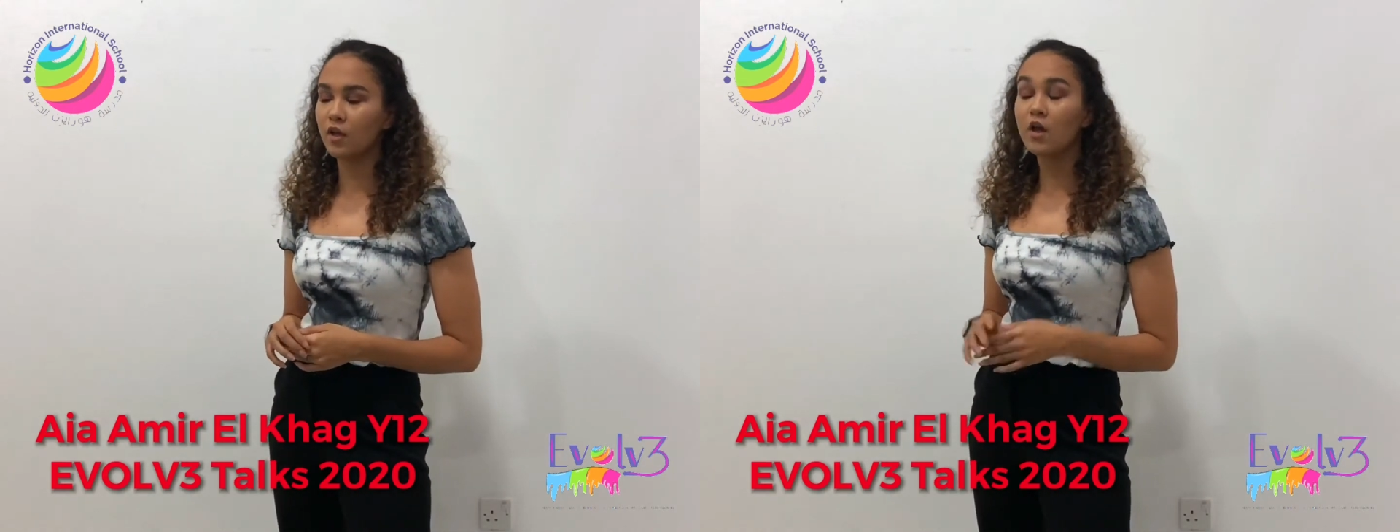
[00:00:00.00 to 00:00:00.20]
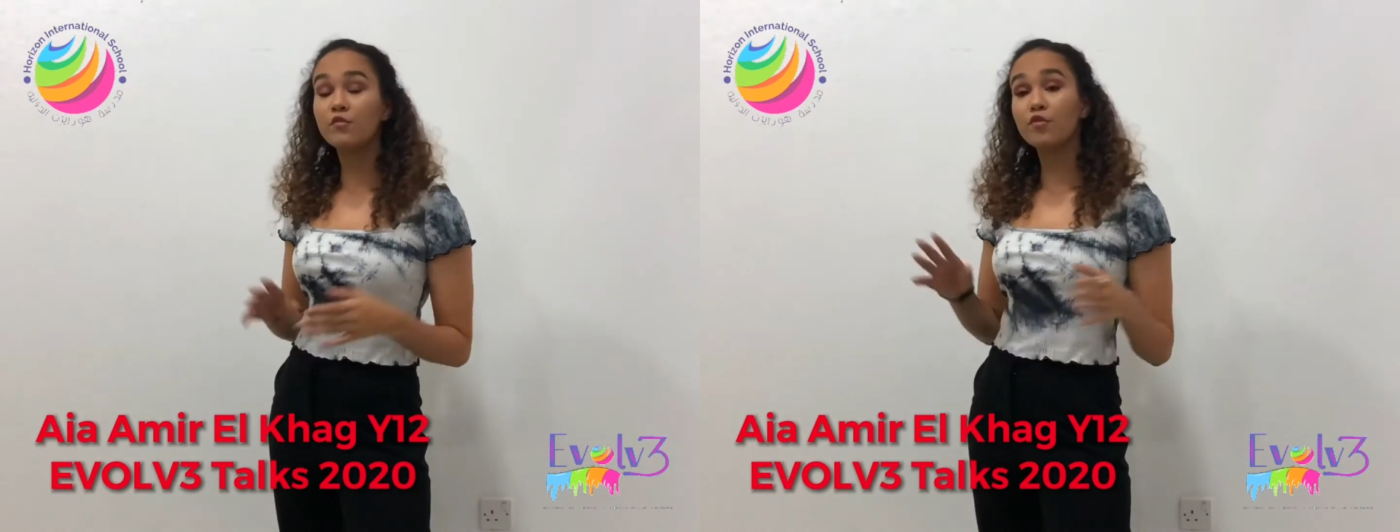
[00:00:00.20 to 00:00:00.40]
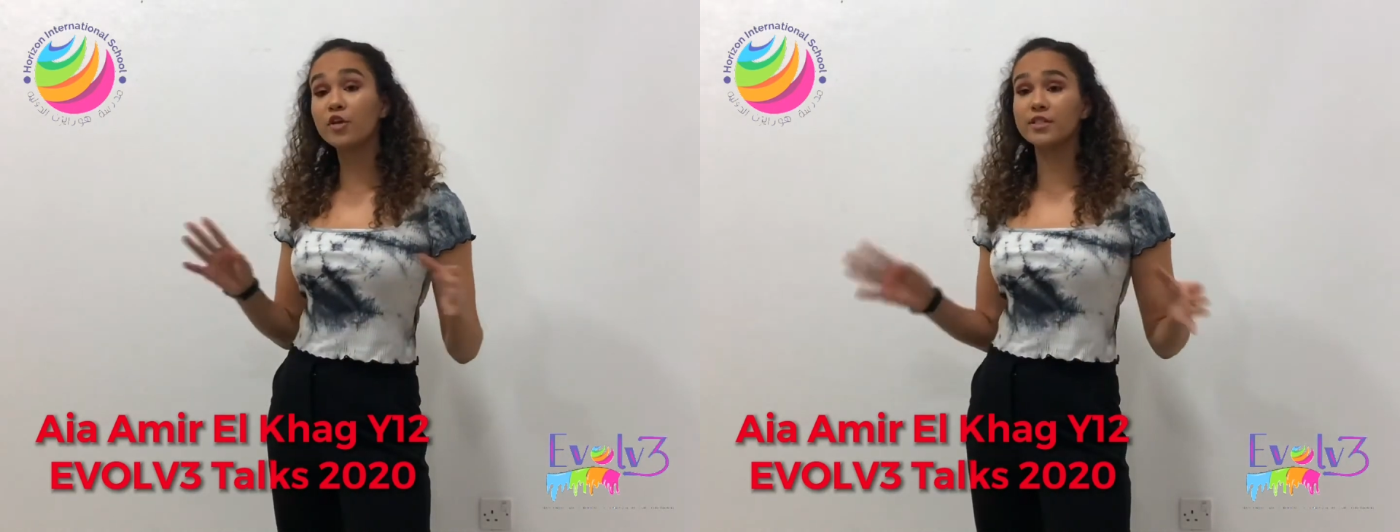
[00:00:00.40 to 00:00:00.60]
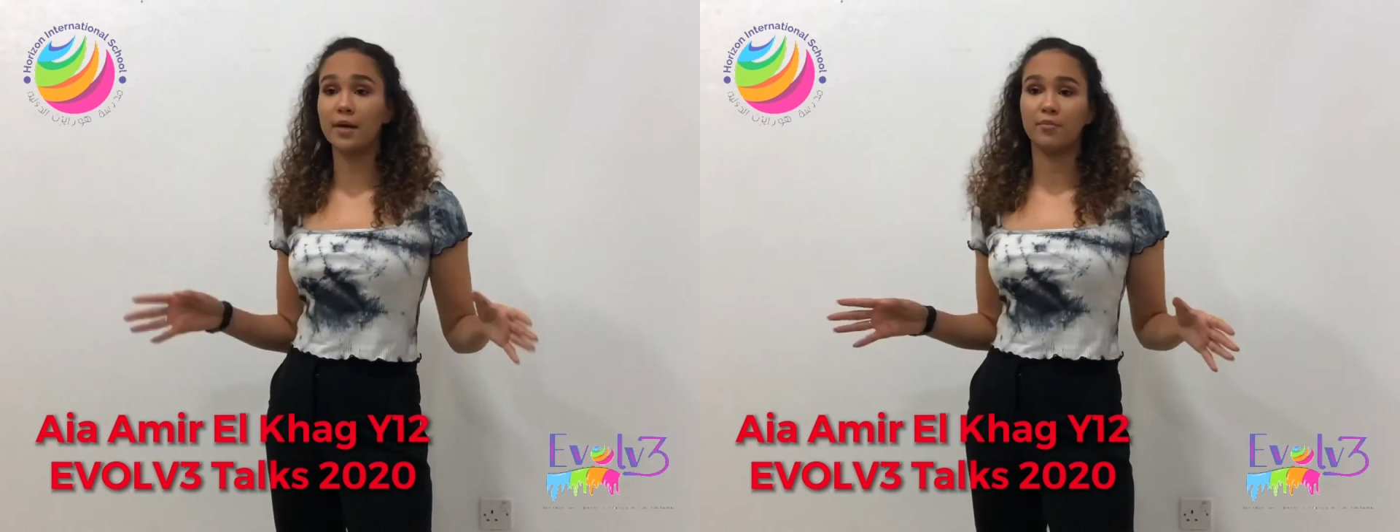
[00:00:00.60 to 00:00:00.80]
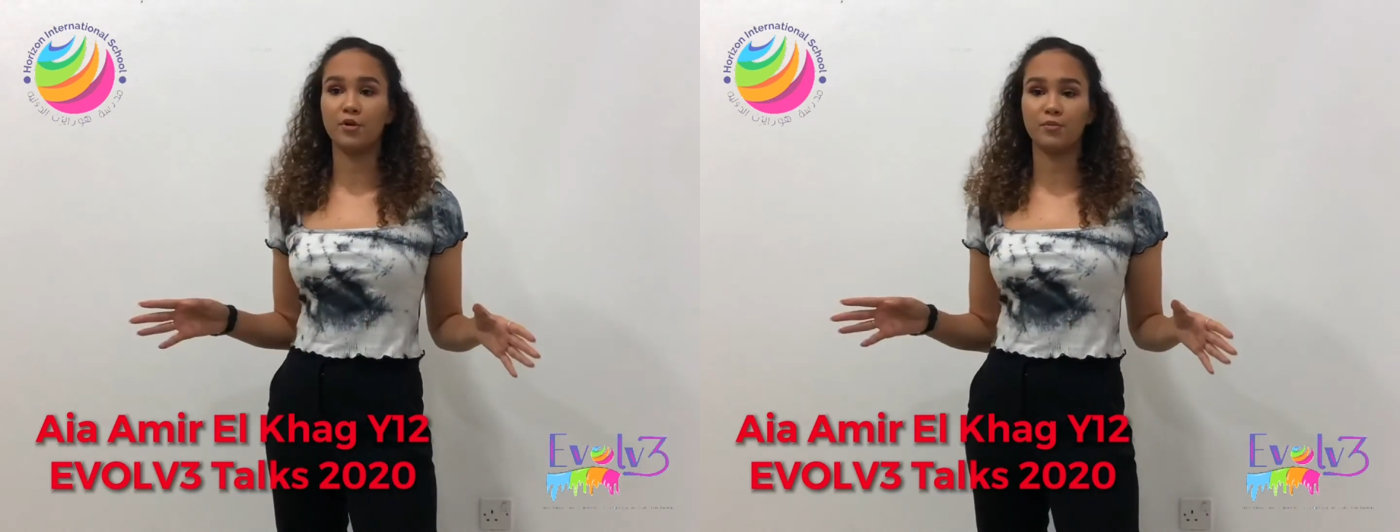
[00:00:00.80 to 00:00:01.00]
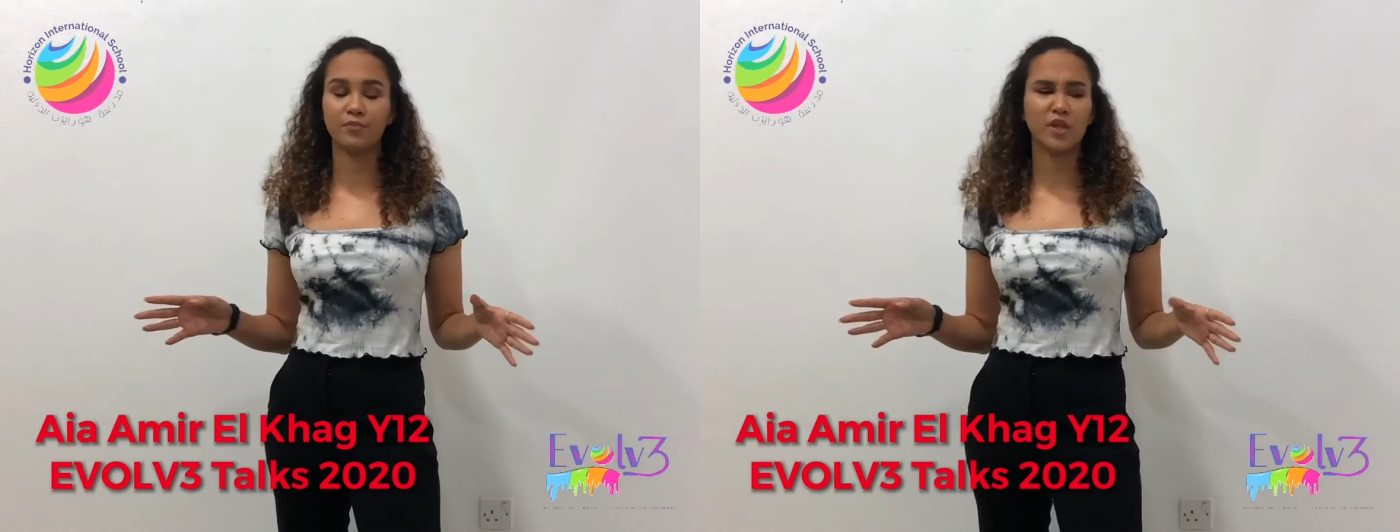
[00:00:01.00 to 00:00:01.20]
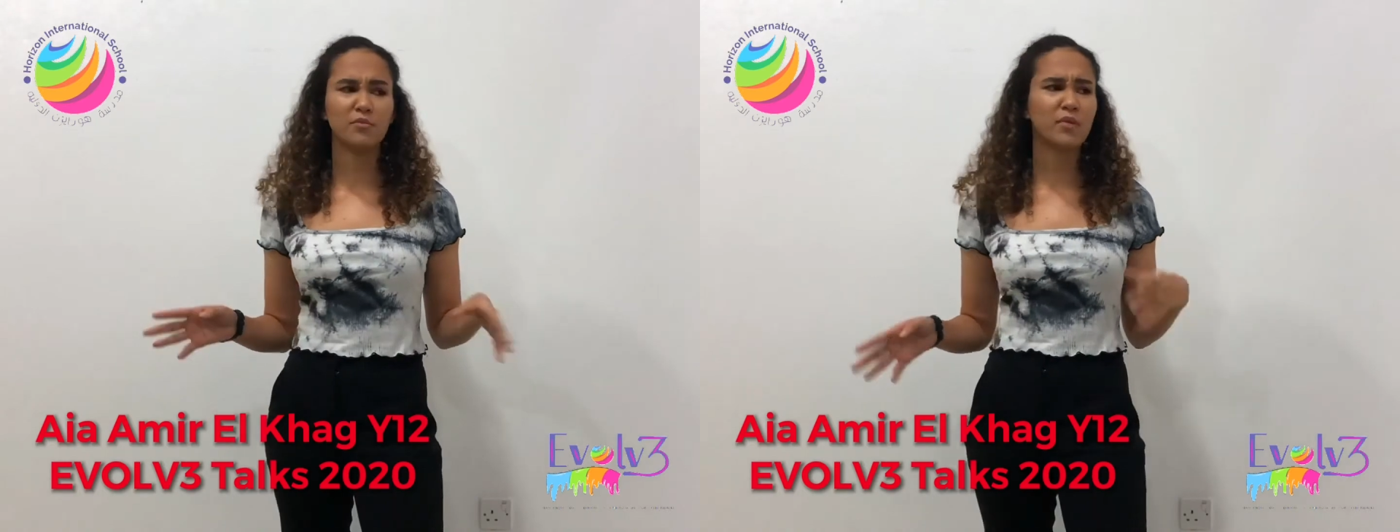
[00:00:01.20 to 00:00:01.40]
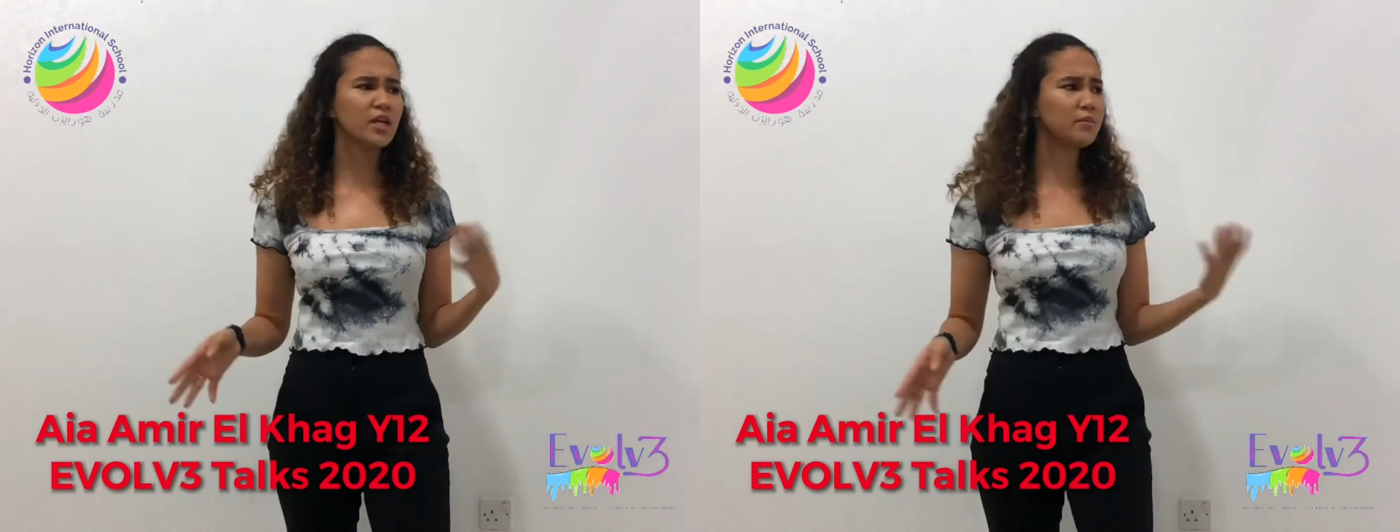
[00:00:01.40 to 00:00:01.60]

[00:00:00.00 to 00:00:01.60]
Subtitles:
For example, in many